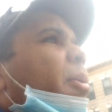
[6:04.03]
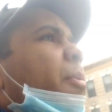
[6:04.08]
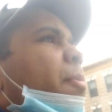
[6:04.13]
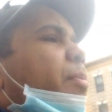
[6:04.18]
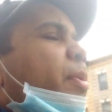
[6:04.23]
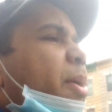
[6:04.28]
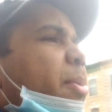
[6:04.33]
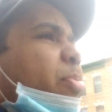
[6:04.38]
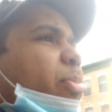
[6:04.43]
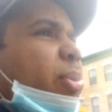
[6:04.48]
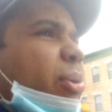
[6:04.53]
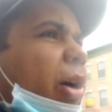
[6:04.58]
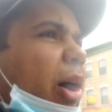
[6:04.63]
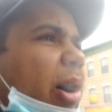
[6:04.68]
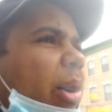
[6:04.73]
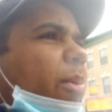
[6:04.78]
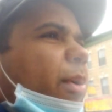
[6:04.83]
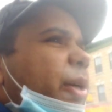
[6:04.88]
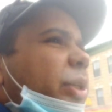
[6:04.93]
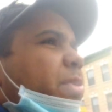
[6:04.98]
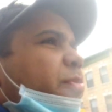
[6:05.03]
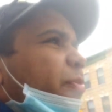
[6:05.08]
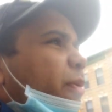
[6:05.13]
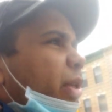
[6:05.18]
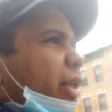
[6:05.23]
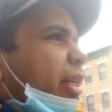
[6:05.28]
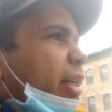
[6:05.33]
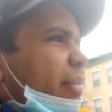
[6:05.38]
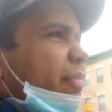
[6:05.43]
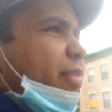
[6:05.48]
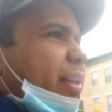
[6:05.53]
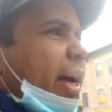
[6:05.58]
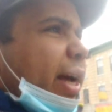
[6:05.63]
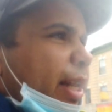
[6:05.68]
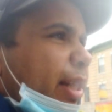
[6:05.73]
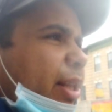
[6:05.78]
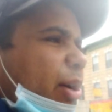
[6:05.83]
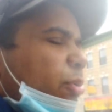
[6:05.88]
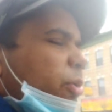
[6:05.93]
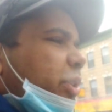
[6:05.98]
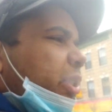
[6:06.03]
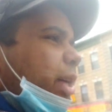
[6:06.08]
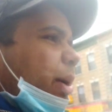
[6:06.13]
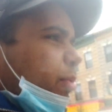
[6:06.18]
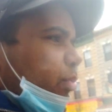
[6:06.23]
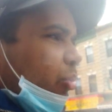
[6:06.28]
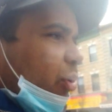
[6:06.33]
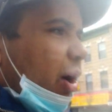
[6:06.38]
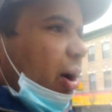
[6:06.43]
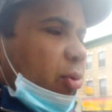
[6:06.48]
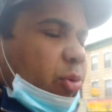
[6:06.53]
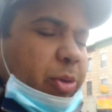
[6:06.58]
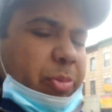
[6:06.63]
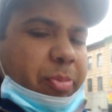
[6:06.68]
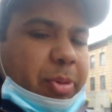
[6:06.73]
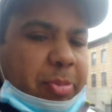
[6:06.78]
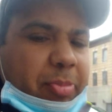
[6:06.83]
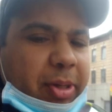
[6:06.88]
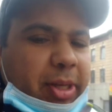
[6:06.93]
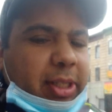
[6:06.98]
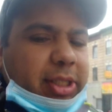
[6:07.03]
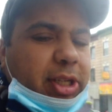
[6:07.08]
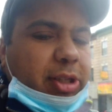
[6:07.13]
People always believed that there was something wrong with me because